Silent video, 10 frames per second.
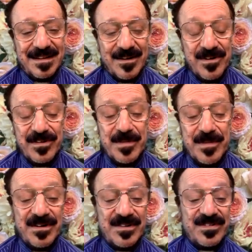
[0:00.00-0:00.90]
Course in
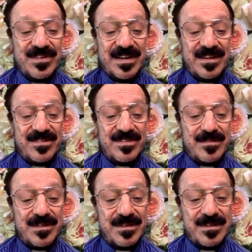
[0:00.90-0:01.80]
Miracles says,
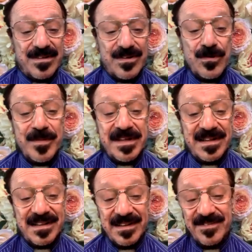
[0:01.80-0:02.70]

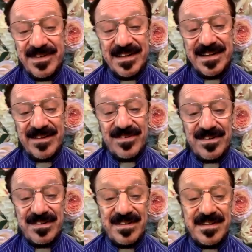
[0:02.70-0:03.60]
human living has
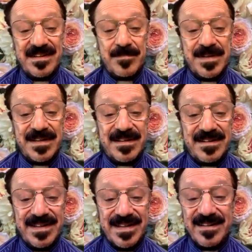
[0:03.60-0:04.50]
indeed been
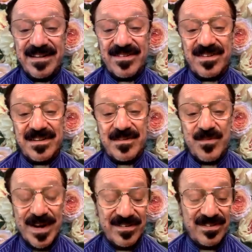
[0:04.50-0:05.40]
needlessly
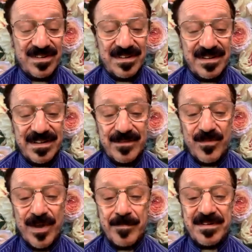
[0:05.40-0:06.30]
wasted in
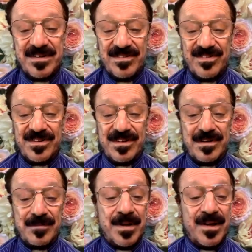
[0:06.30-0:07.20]
repetition
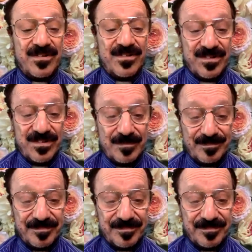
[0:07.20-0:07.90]
compulsions.